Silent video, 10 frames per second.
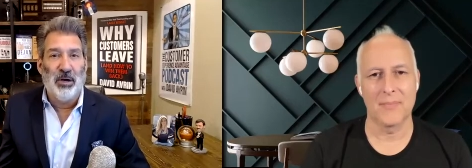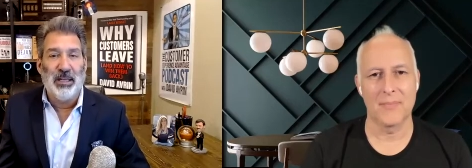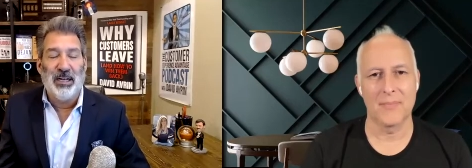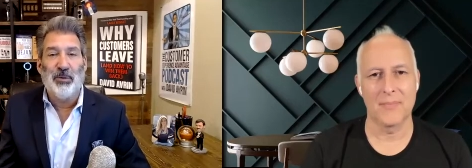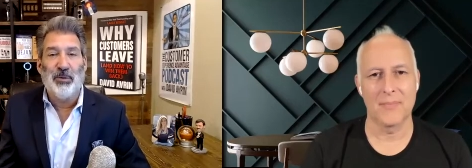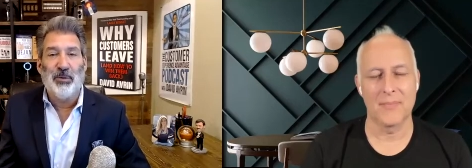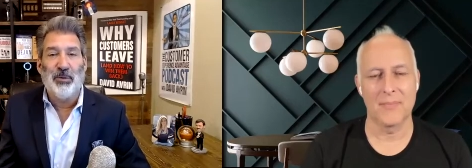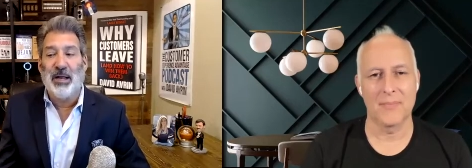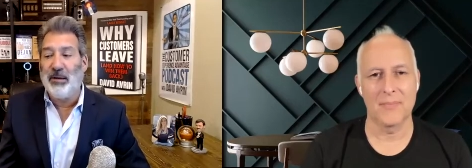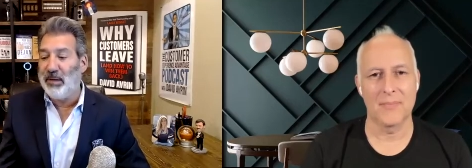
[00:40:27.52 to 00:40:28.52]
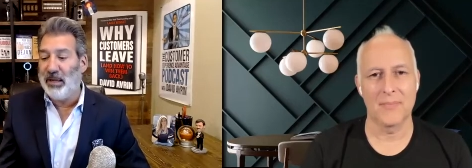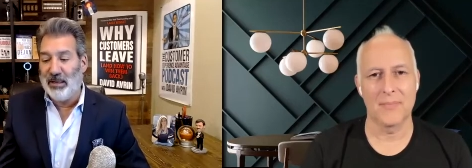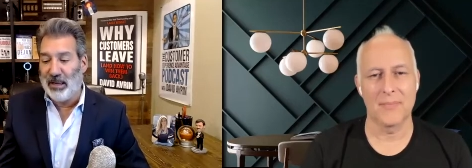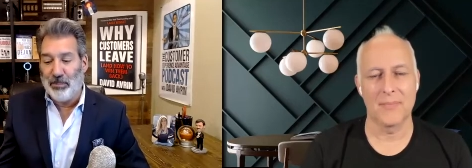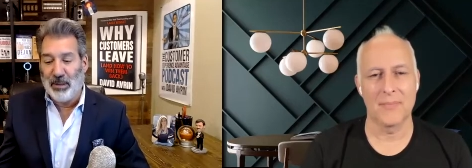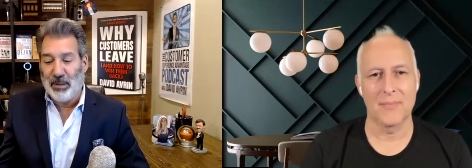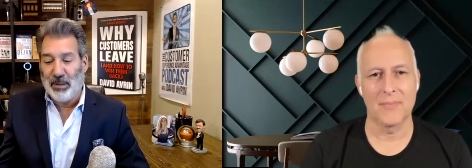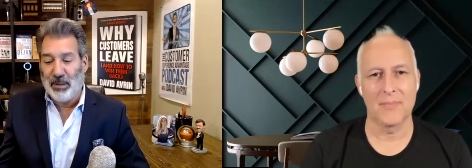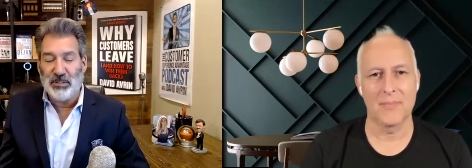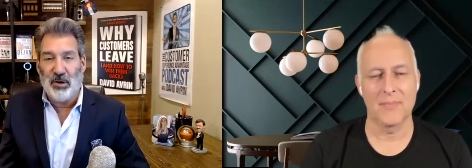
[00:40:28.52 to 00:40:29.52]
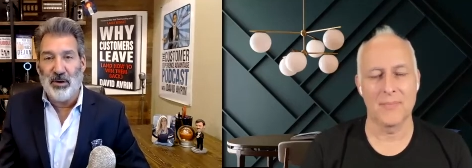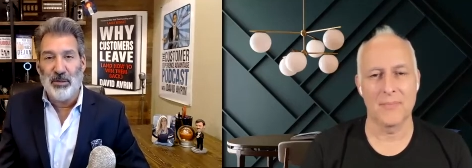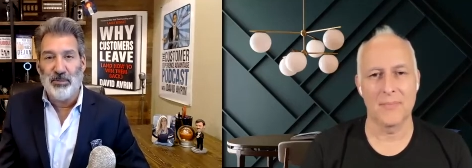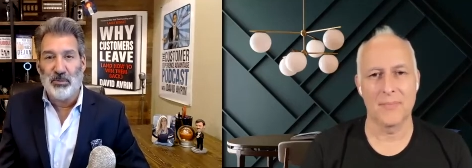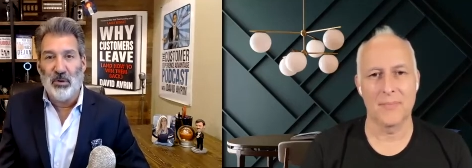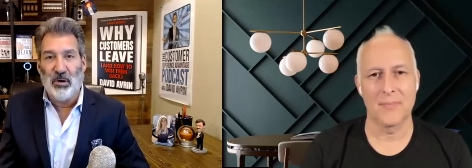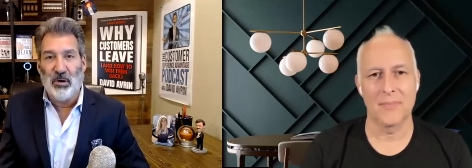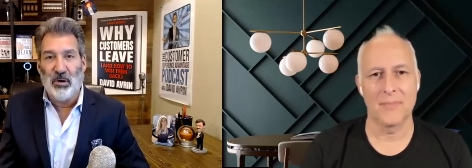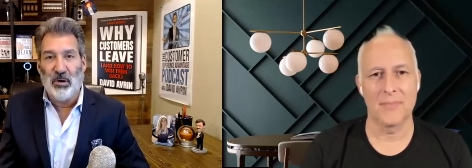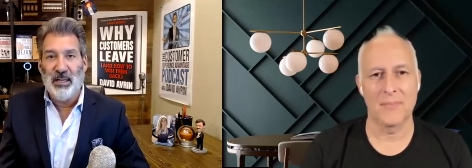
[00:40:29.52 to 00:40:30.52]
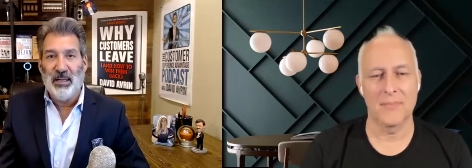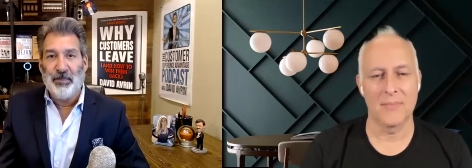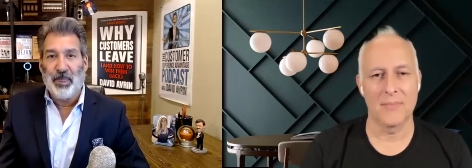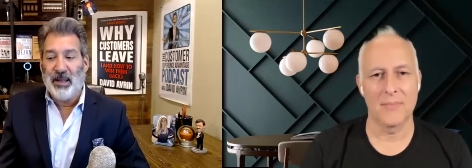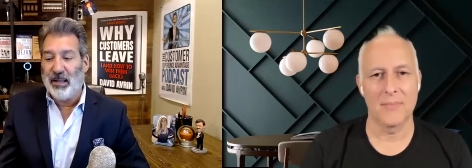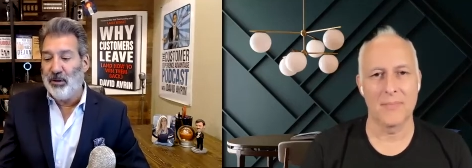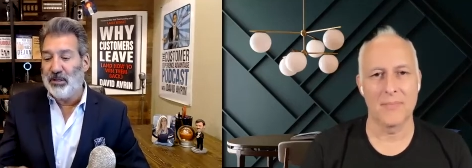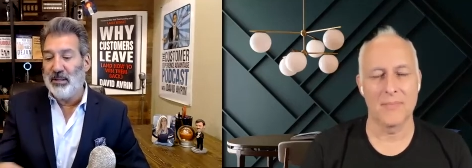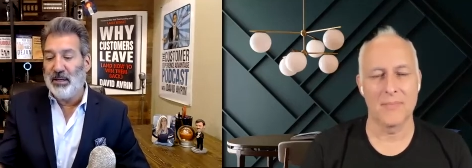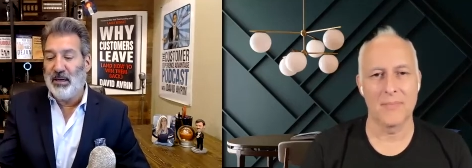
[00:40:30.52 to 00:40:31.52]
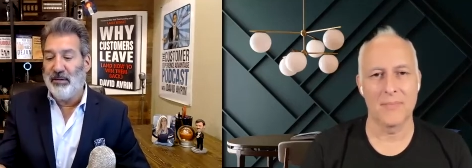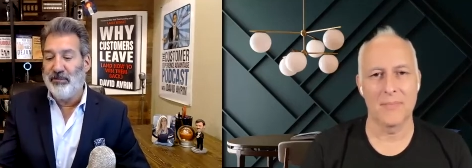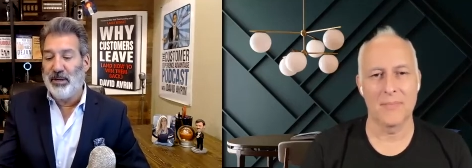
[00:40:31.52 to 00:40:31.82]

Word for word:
Speaker 1: and I and I and I played another song, and it was wrong, and I looked at the cover, and it